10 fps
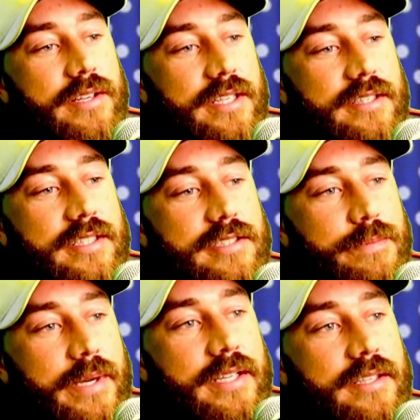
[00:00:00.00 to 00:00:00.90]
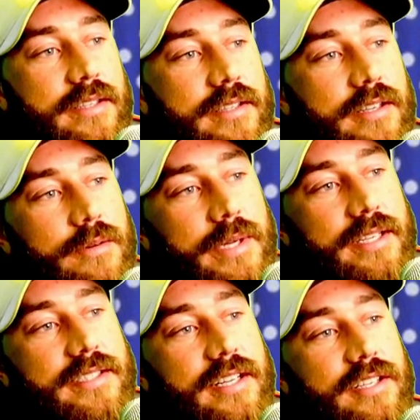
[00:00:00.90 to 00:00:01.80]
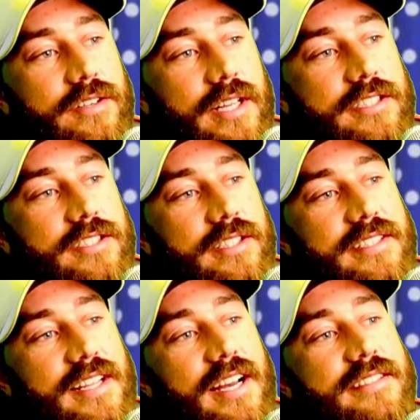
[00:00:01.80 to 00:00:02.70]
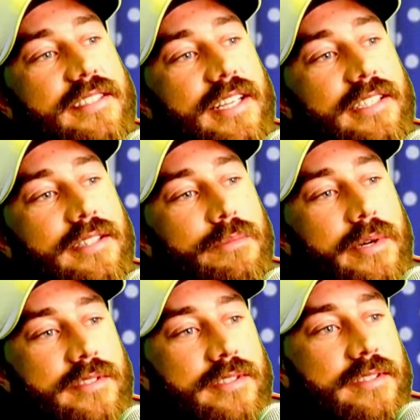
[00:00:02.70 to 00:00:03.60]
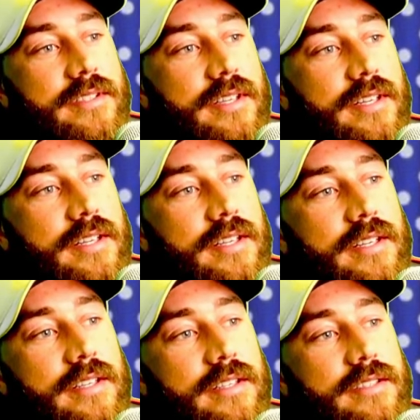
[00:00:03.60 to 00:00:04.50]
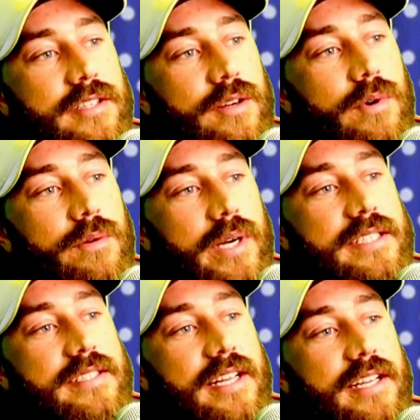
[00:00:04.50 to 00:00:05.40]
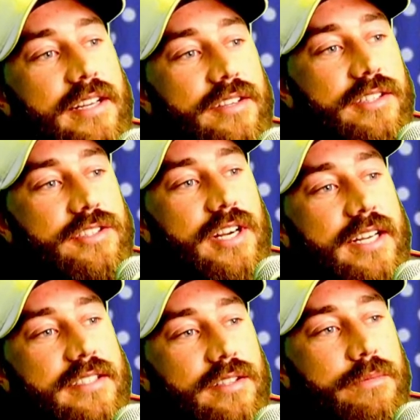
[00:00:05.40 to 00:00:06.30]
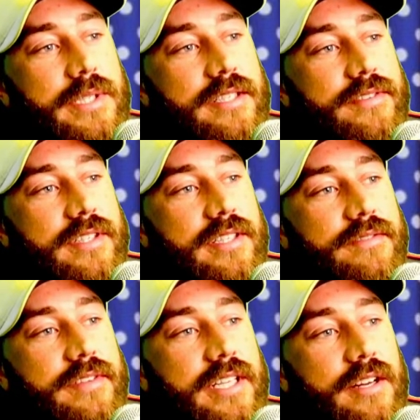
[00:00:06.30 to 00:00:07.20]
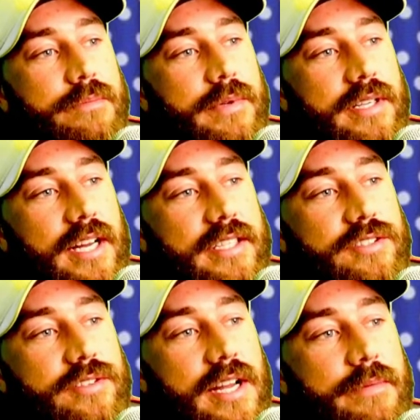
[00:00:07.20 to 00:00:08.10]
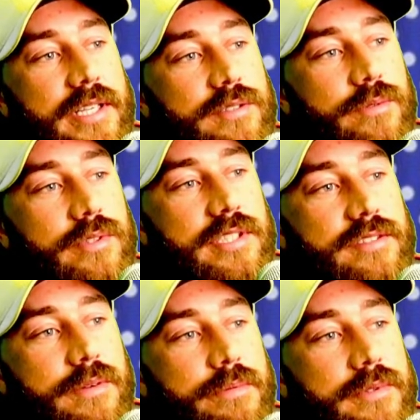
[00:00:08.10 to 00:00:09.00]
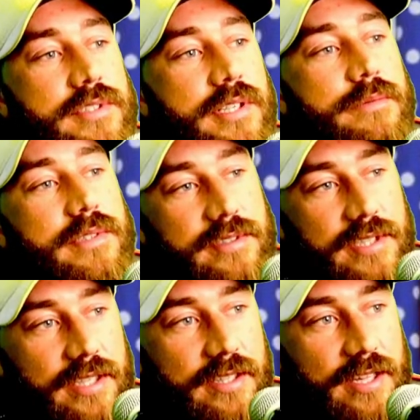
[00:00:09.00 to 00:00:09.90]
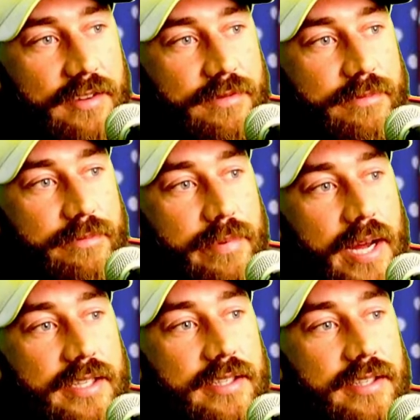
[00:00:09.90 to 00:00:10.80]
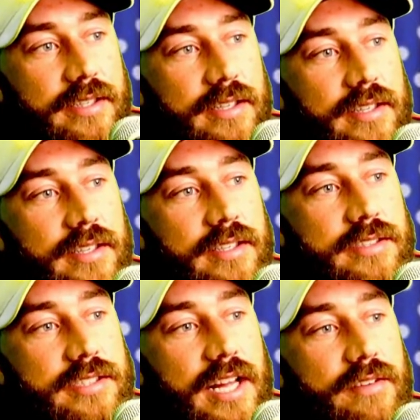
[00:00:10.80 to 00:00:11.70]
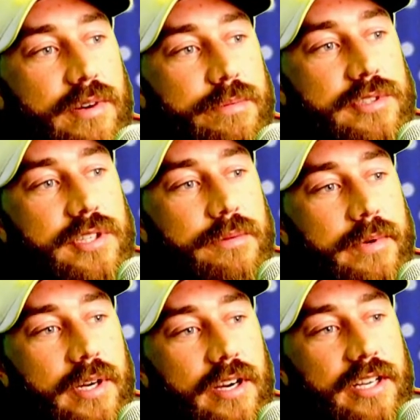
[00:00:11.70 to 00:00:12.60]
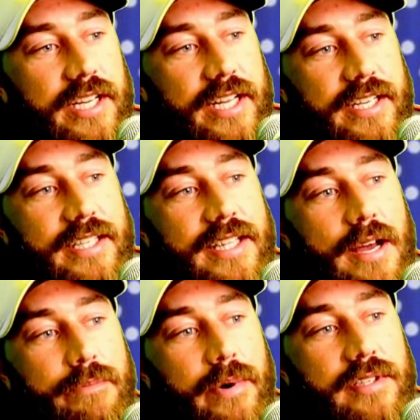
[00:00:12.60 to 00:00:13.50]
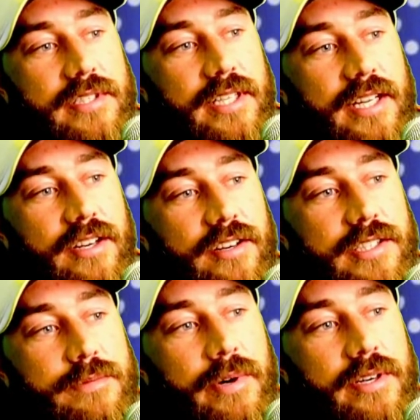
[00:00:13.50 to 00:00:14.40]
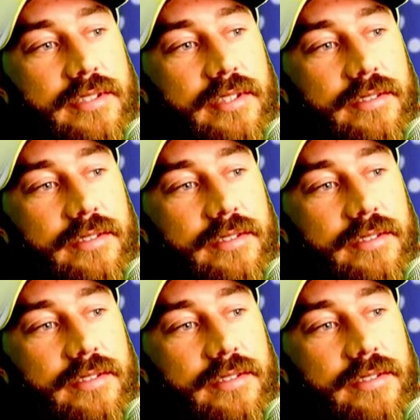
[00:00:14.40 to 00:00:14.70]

at this speed, I'll be able to tell you, you'll actually start seeing the boxes. So what we see on the track's a little bit different to the video, but as you're coming towards this ripple strip, you'll see that they've painted. So that ripple strip, I got to get in that box. See that orange box?